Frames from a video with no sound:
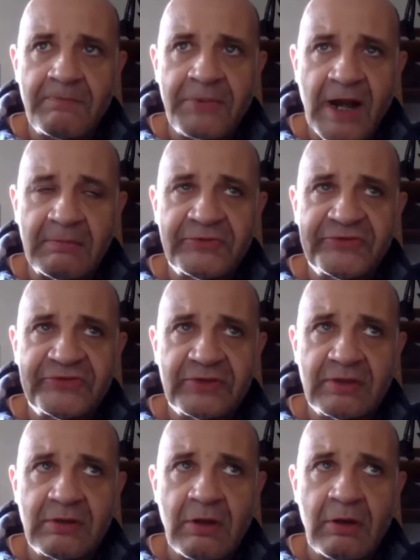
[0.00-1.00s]
perhaps
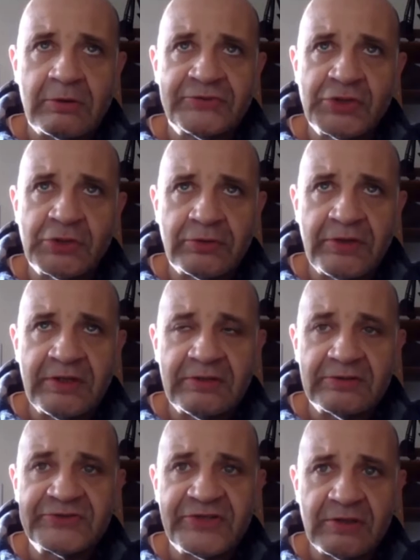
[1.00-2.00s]

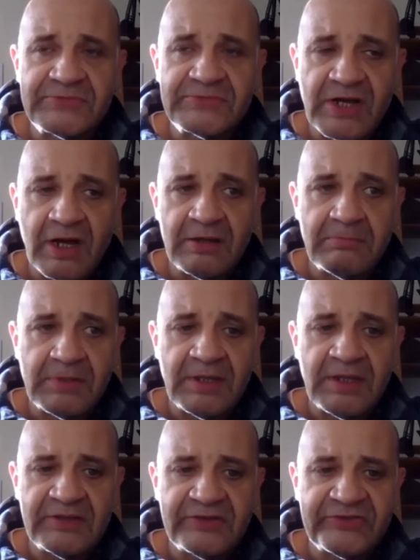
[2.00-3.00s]
during term time,
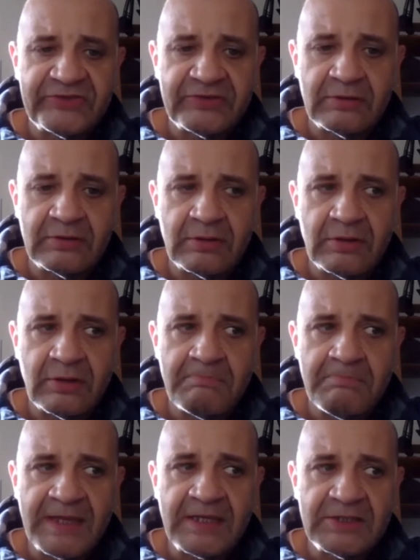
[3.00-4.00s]
it's
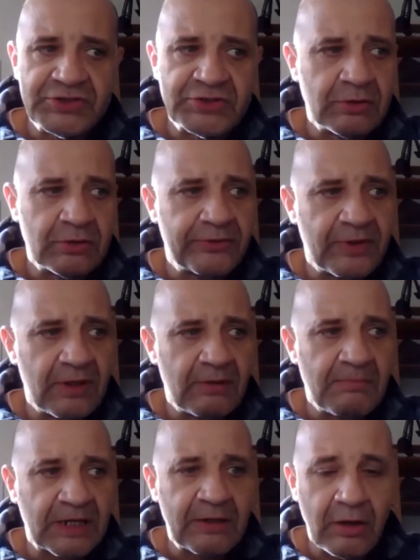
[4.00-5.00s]
making sure
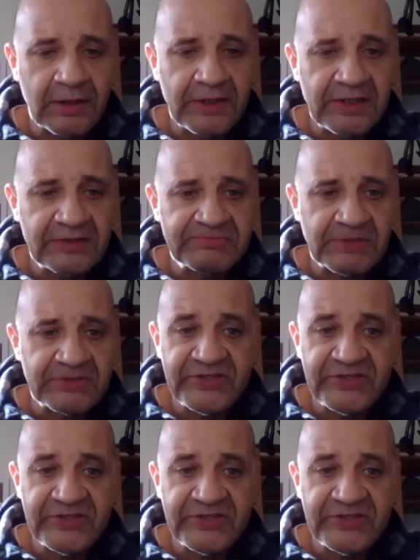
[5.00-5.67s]
that my colleagues, my